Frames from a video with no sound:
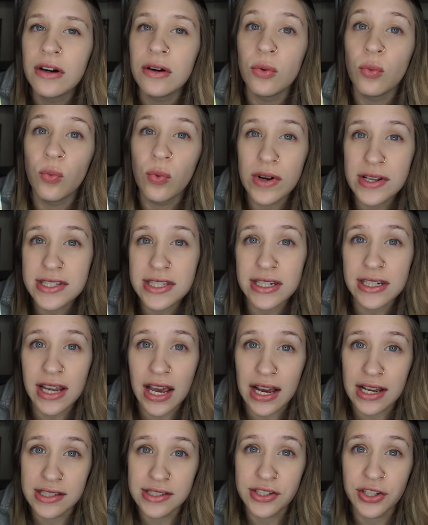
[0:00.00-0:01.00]
wasn't
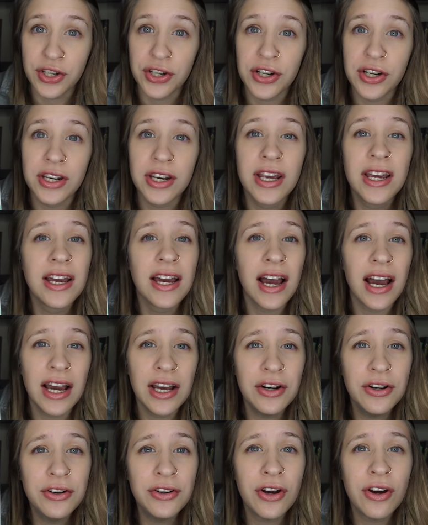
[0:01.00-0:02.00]
as good.
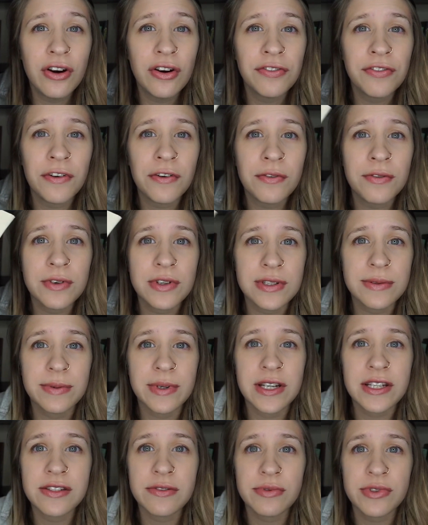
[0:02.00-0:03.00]
I don't know if it was
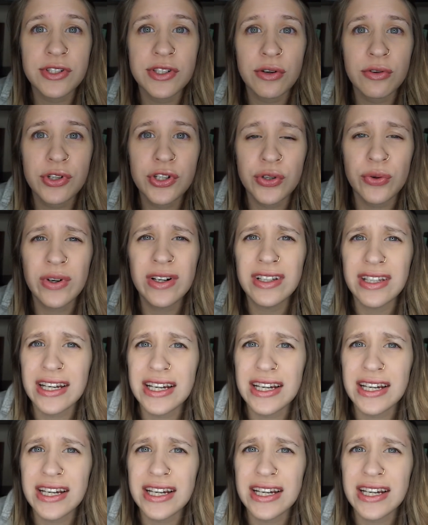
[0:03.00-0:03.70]
because it was so short,